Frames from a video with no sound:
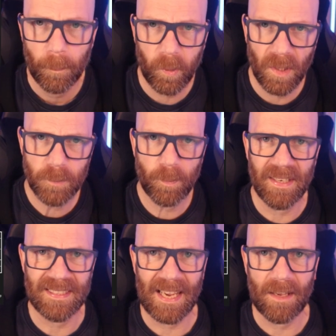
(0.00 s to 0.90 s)
Price
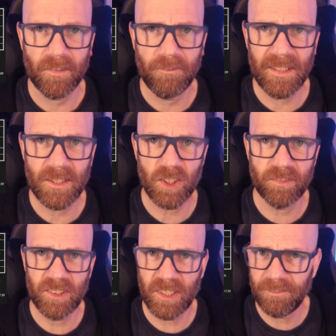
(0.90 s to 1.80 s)
breakdown, the features
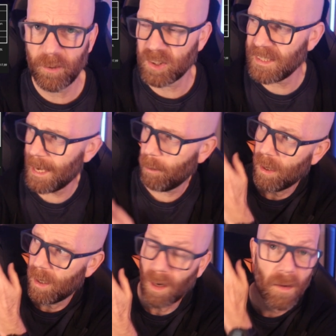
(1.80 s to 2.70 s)
for GeForce Now
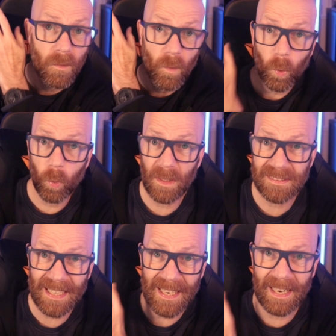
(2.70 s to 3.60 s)
are all
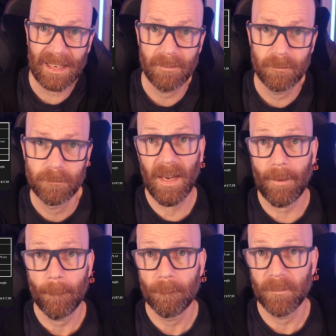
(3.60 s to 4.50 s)
as here.
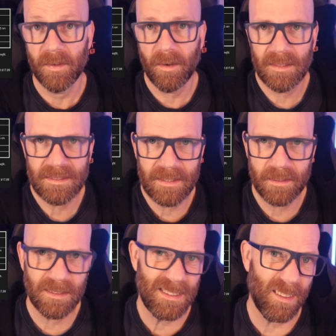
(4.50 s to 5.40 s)
Yeah,
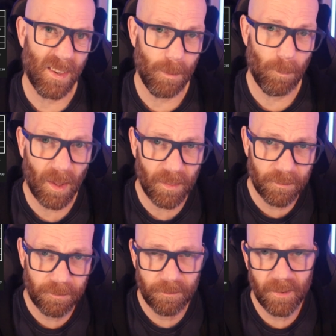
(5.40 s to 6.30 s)
$19.99 a
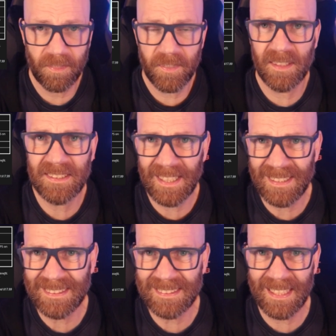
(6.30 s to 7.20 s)
month for the
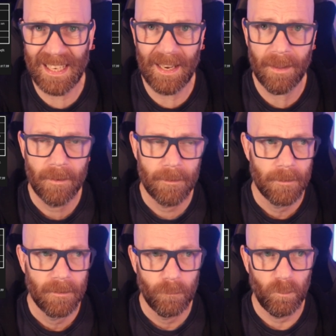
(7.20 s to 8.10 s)
3080 tier
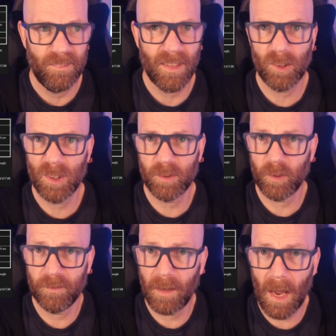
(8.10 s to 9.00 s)
with no sort
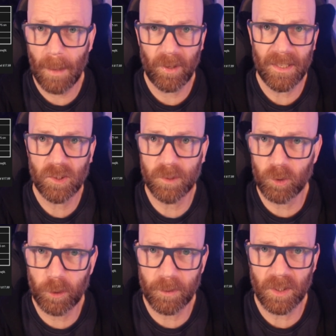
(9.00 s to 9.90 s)
of library, no
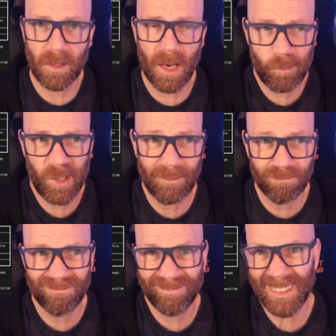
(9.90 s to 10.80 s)
subscription library,
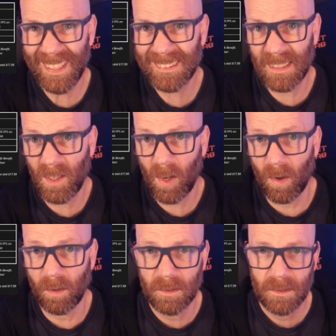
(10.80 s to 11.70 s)
is a
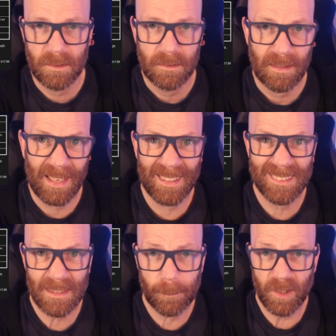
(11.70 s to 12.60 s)
lot. And
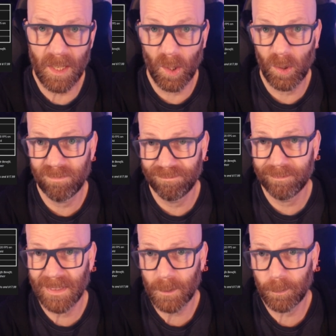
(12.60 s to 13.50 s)
as subs go,
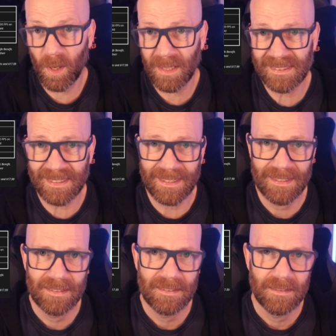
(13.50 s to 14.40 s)
it's pricey.
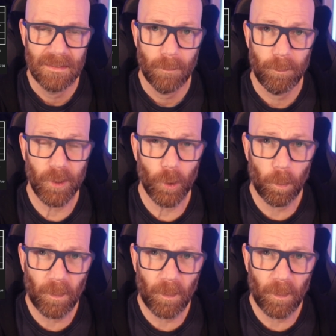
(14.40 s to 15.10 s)
But you're